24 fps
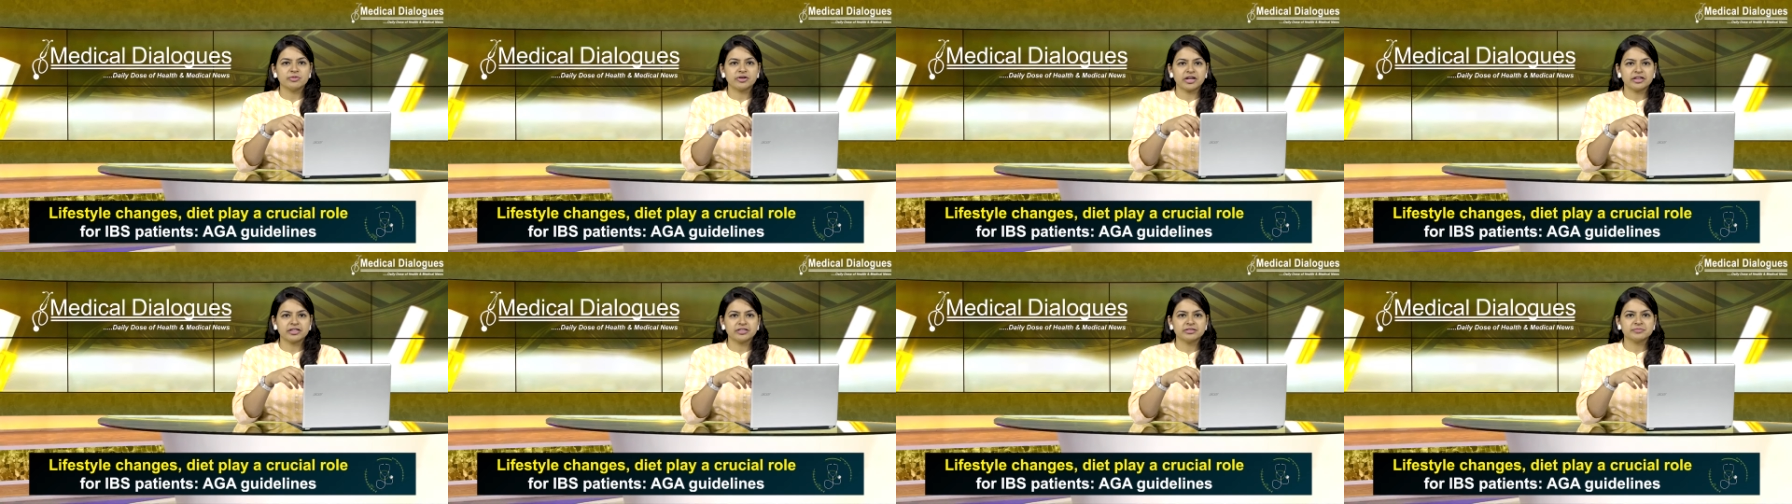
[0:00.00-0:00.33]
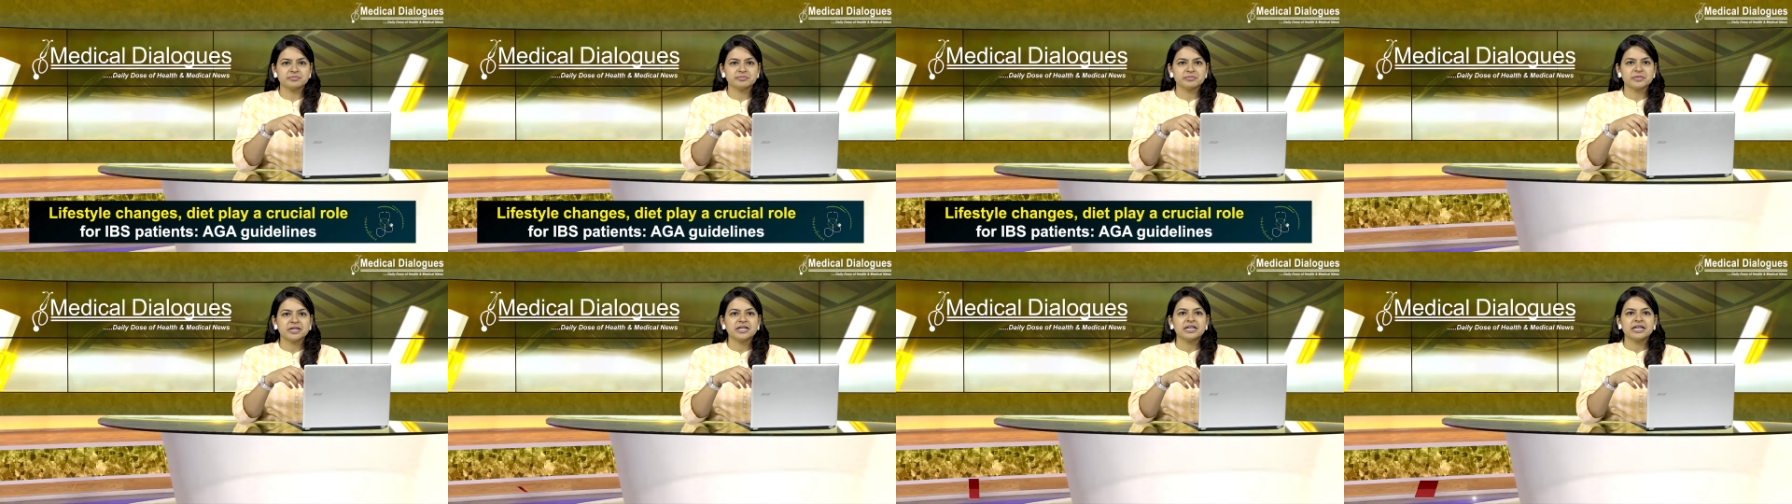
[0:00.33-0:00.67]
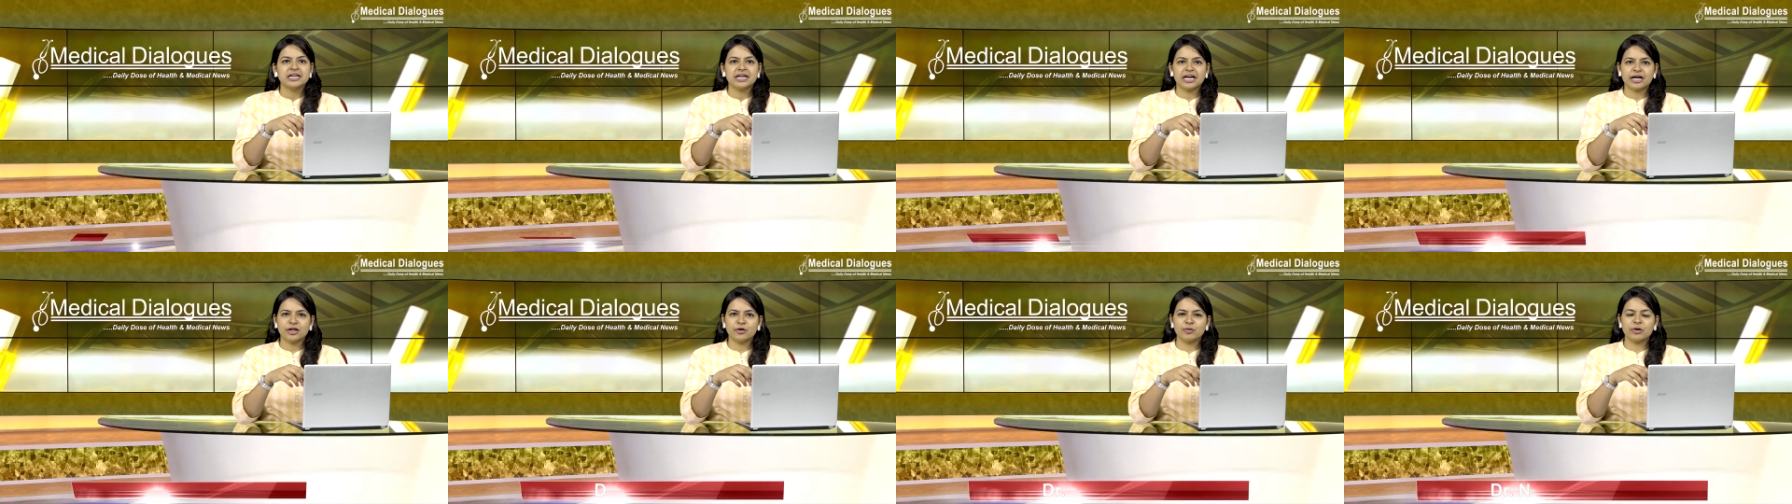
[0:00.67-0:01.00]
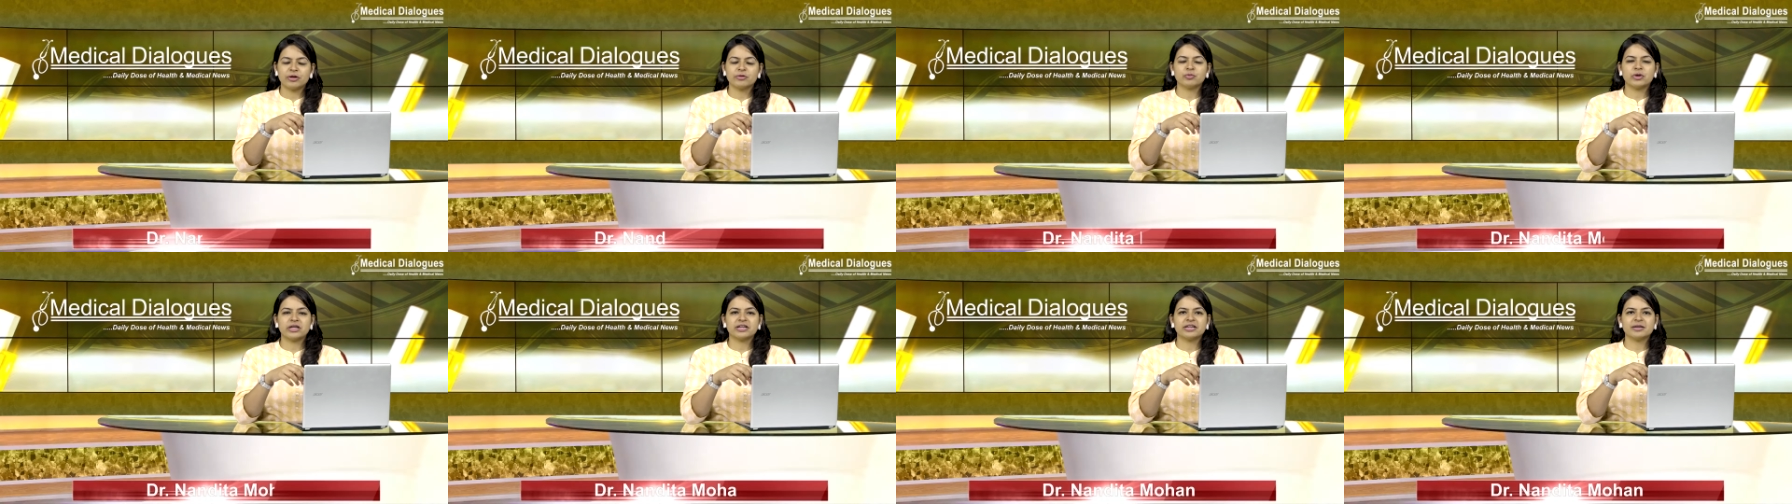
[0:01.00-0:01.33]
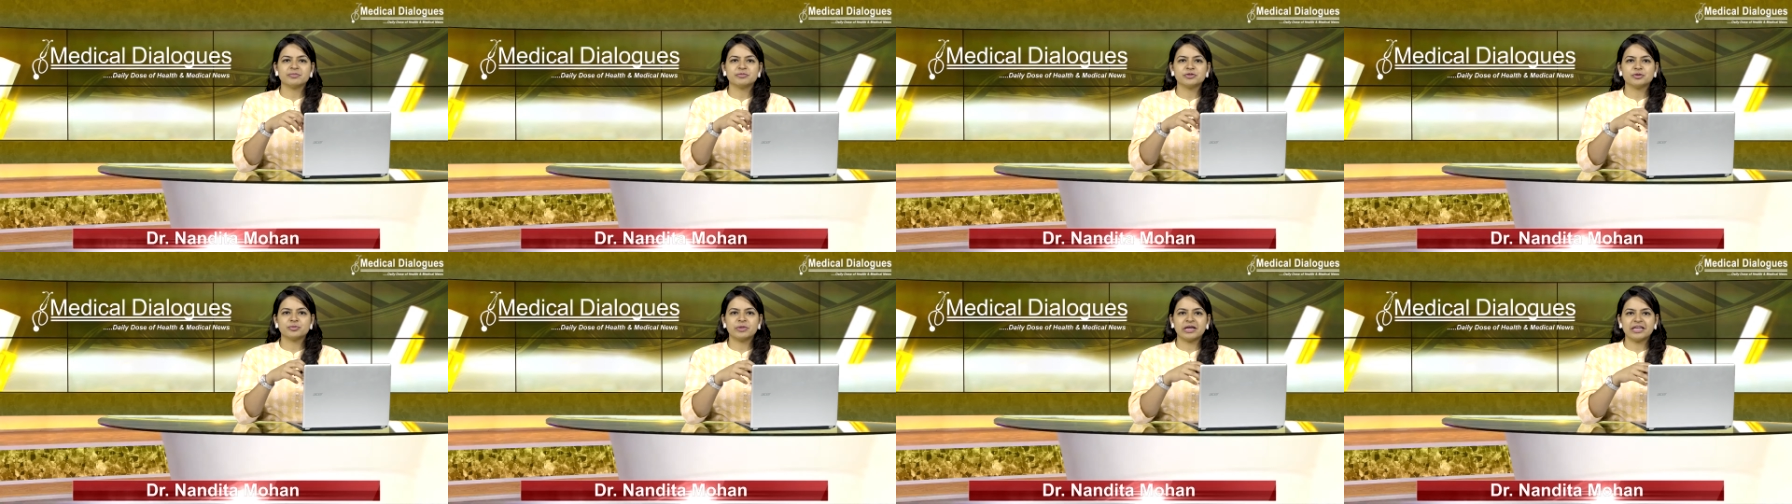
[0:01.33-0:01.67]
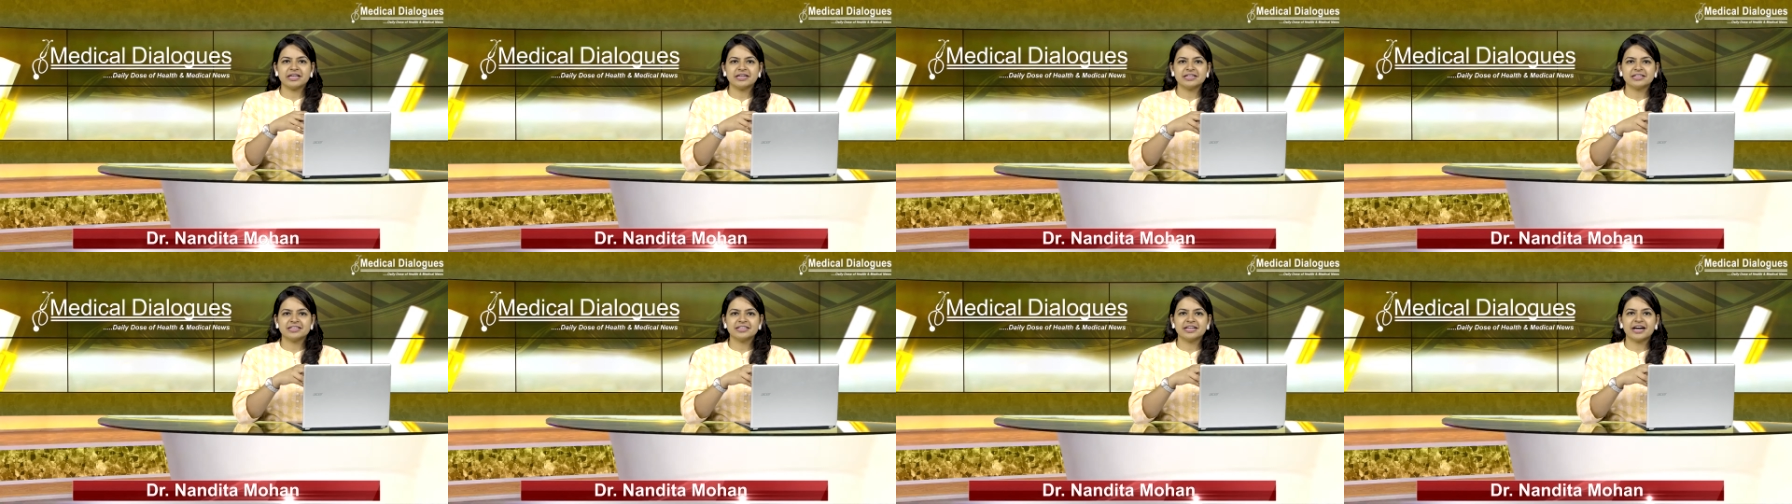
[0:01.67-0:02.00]
run. Hello and welcome to
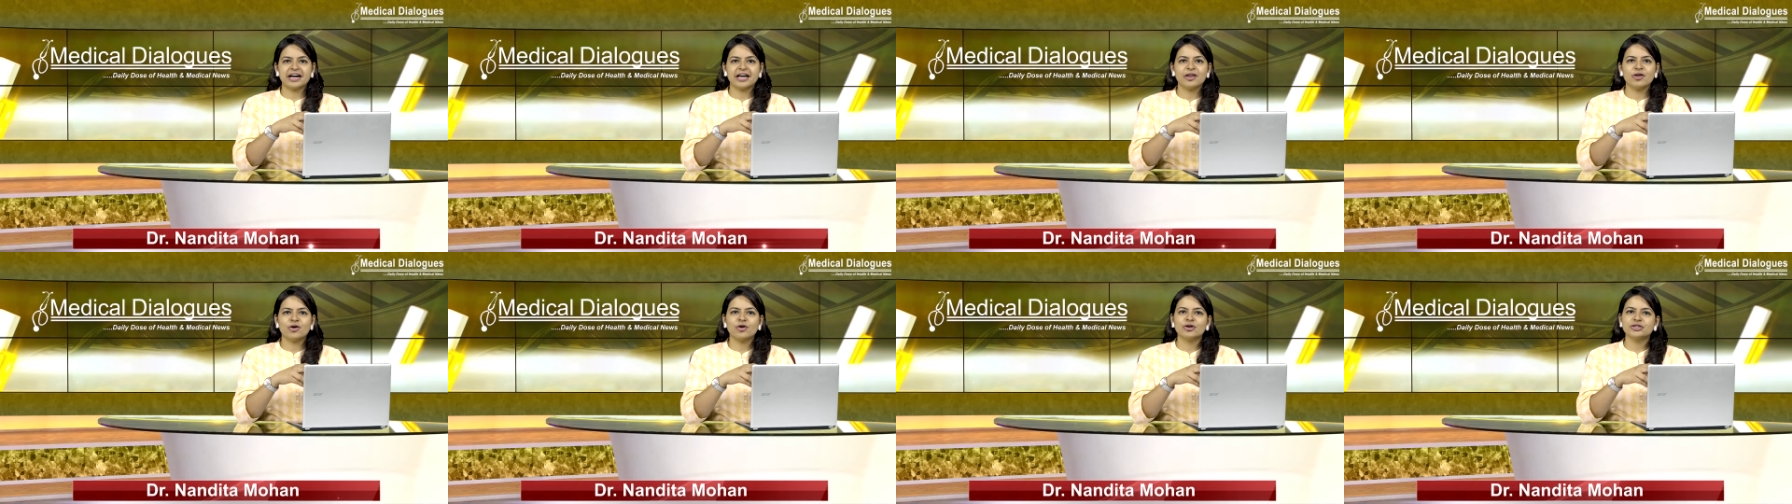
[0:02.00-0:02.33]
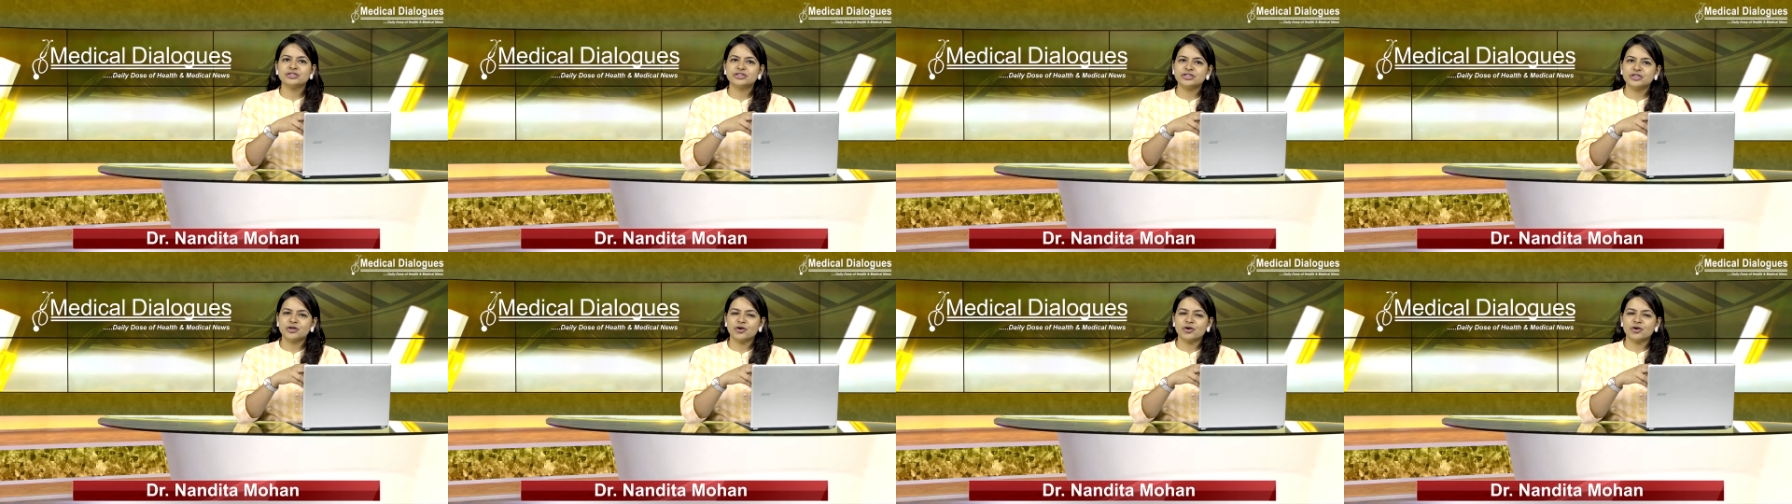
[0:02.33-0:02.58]
Medical Dialogues,